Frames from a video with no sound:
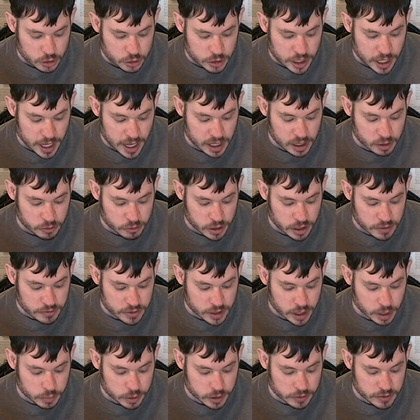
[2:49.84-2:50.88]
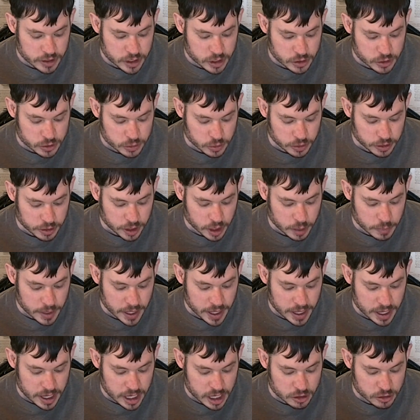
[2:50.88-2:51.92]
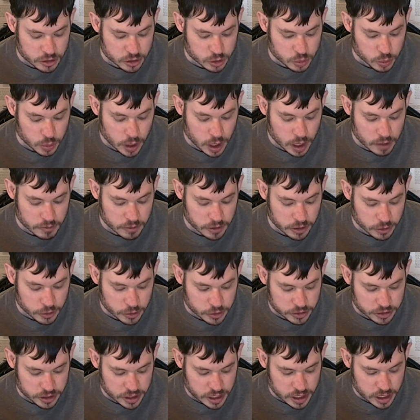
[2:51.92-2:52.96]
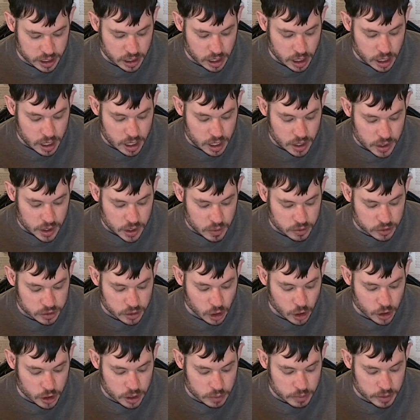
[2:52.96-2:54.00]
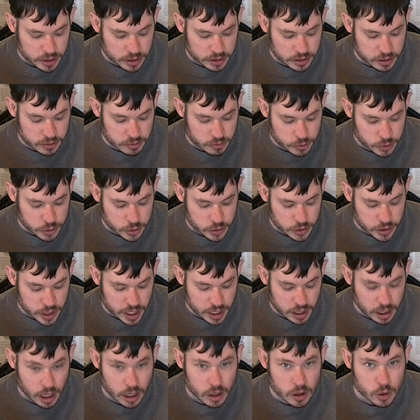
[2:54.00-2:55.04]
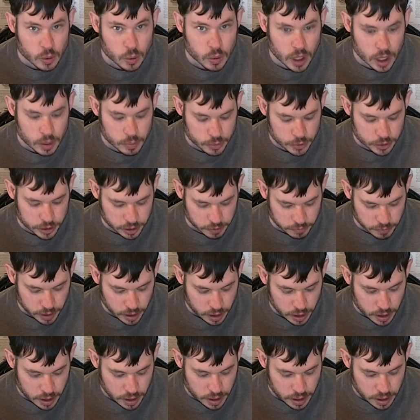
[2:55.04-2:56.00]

She had had a rough couple of years with him. At ages 12 and 13, he was argumentative, rude, and uncooperative.